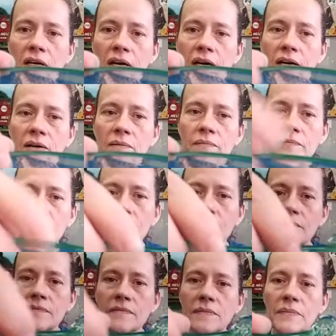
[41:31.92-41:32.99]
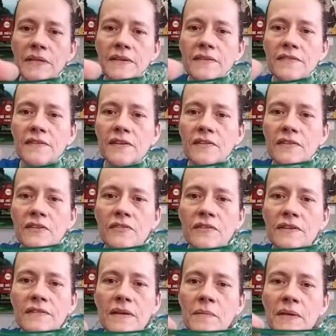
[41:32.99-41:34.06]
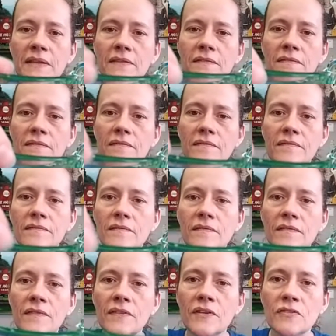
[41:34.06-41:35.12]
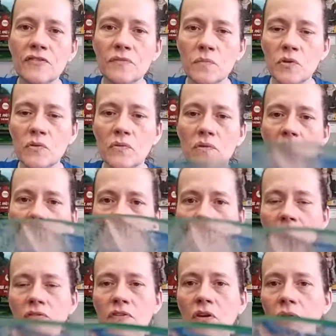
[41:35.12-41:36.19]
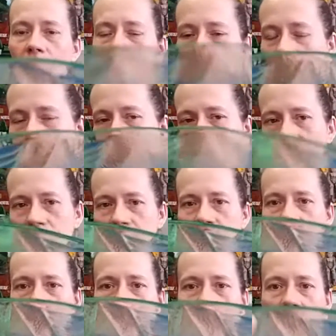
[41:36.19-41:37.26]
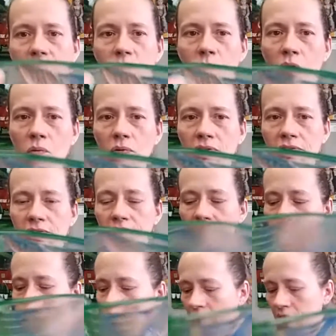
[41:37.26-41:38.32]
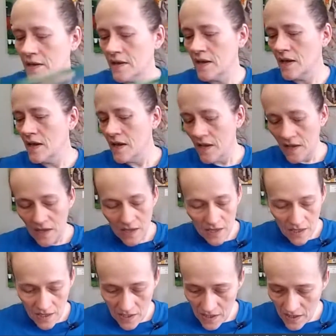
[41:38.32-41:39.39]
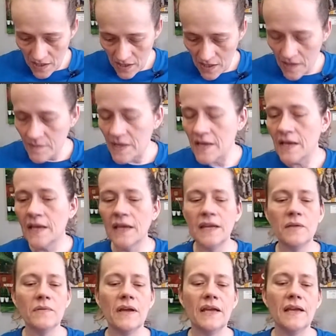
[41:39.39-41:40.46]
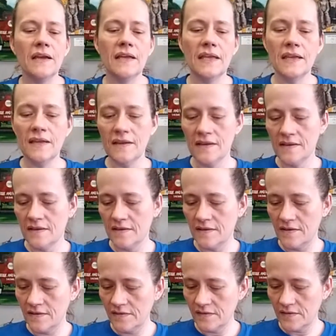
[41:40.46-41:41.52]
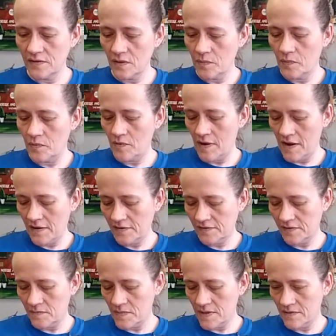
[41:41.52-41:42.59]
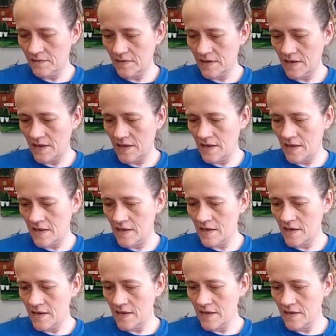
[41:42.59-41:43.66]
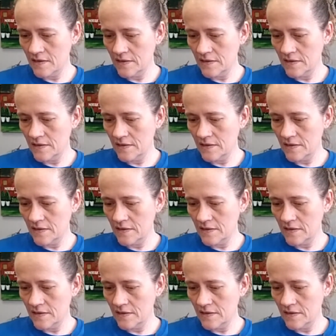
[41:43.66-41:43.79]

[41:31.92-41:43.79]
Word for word: um, because they're, you, I mean, they're smooth. So anyway, there's two small ones there. Um, anyway, it is approximately